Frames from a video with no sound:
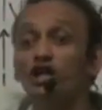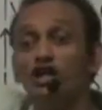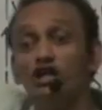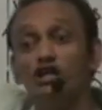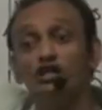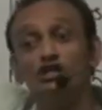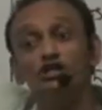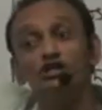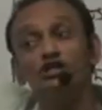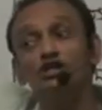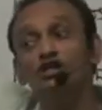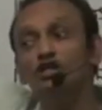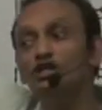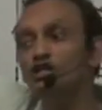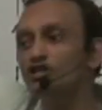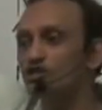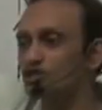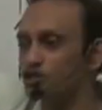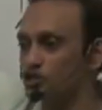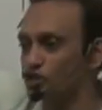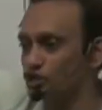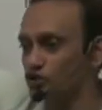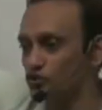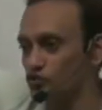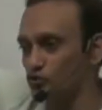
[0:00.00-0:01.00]
the
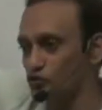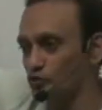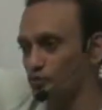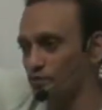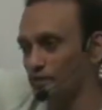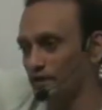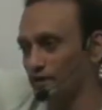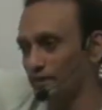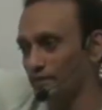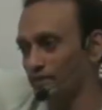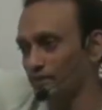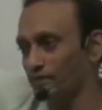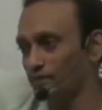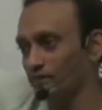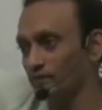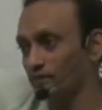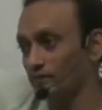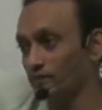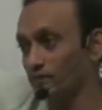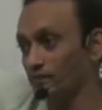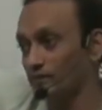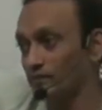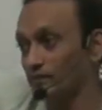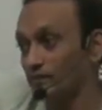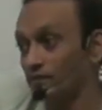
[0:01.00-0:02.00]
least it could be.
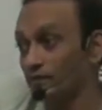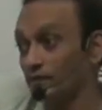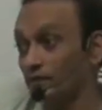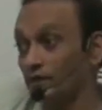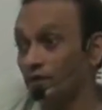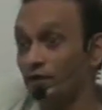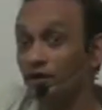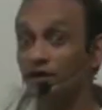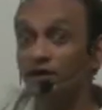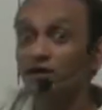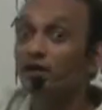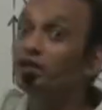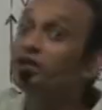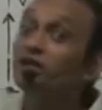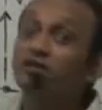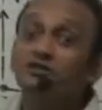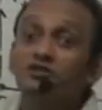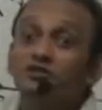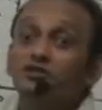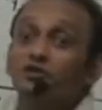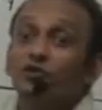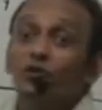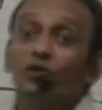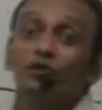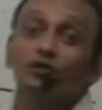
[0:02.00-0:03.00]
He
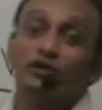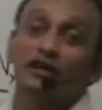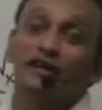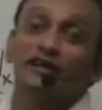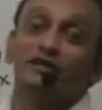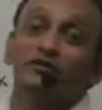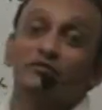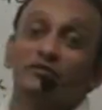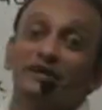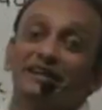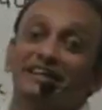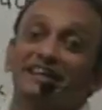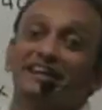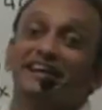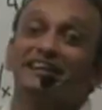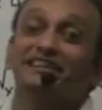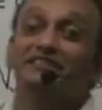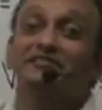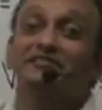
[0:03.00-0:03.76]
doesn't know trigonometry,